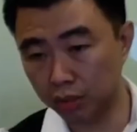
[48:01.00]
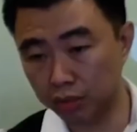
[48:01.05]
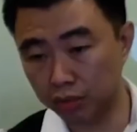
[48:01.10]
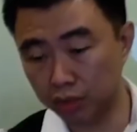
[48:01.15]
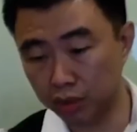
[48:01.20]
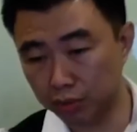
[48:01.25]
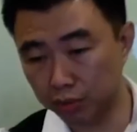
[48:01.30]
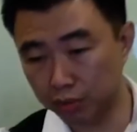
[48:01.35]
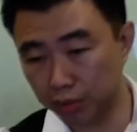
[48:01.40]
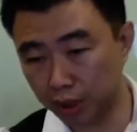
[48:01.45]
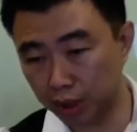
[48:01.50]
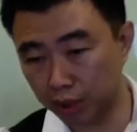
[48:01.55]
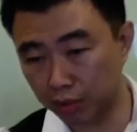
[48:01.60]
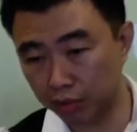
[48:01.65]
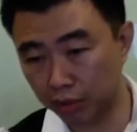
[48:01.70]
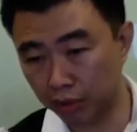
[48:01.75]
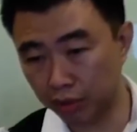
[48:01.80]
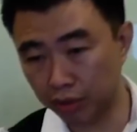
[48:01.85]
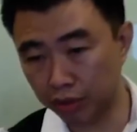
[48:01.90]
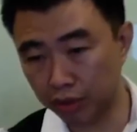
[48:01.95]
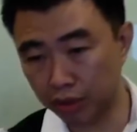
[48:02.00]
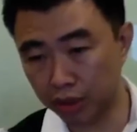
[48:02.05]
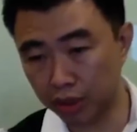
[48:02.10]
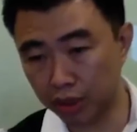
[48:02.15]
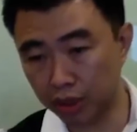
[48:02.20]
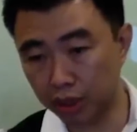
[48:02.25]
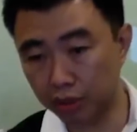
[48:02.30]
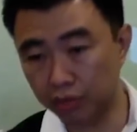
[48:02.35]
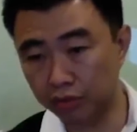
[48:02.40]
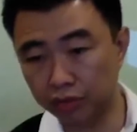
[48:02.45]
of years being very
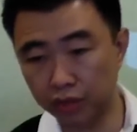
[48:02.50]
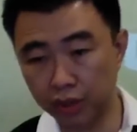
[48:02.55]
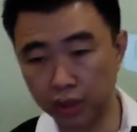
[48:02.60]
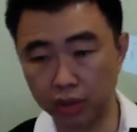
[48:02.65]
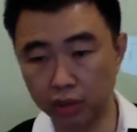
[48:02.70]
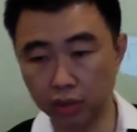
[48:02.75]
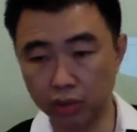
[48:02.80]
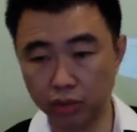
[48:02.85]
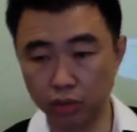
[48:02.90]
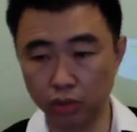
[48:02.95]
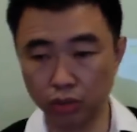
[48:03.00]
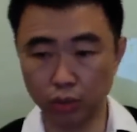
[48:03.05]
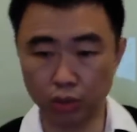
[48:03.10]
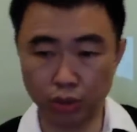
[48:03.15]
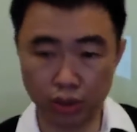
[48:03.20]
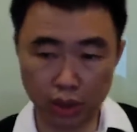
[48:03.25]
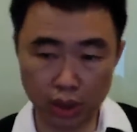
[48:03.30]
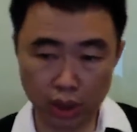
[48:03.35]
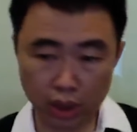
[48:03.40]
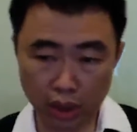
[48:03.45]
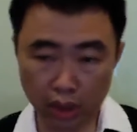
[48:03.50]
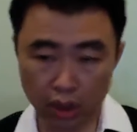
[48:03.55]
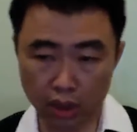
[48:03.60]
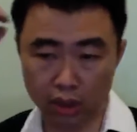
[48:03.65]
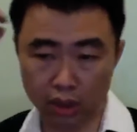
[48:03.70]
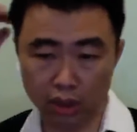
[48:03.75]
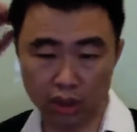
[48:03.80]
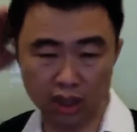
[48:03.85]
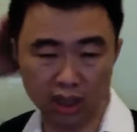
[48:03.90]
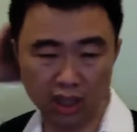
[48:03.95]
difficult. So Rooster,
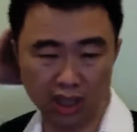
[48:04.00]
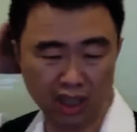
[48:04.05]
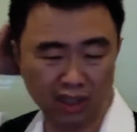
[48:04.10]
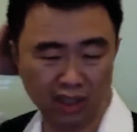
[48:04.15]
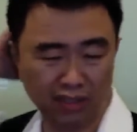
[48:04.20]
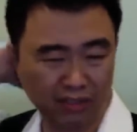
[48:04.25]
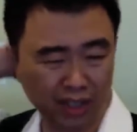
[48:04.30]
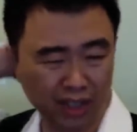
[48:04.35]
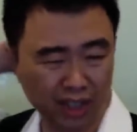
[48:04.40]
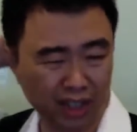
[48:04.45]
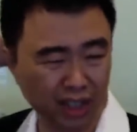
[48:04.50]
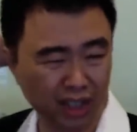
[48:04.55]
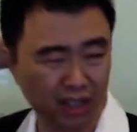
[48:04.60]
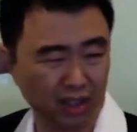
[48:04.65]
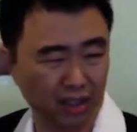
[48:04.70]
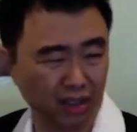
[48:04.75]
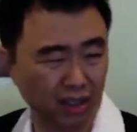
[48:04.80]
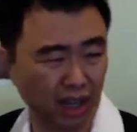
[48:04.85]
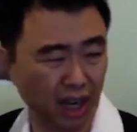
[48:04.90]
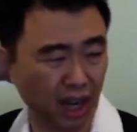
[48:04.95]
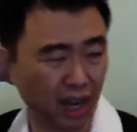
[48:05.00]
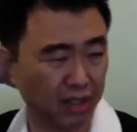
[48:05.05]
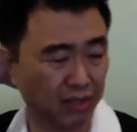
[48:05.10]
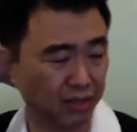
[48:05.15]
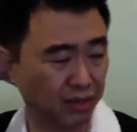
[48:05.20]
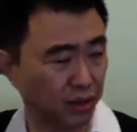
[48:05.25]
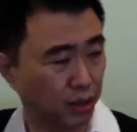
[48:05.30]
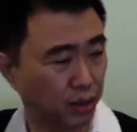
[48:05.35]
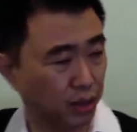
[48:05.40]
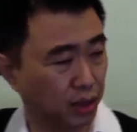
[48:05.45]
is it difficult
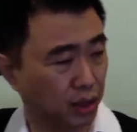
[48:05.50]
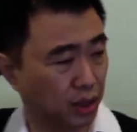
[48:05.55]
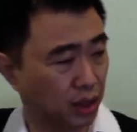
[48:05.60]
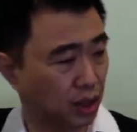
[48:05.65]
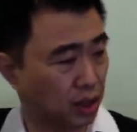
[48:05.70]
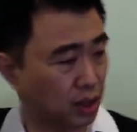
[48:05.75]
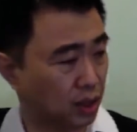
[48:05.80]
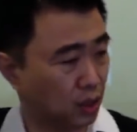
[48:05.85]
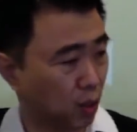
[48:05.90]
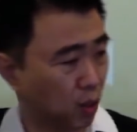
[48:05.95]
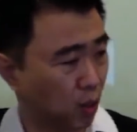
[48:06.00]
last few years?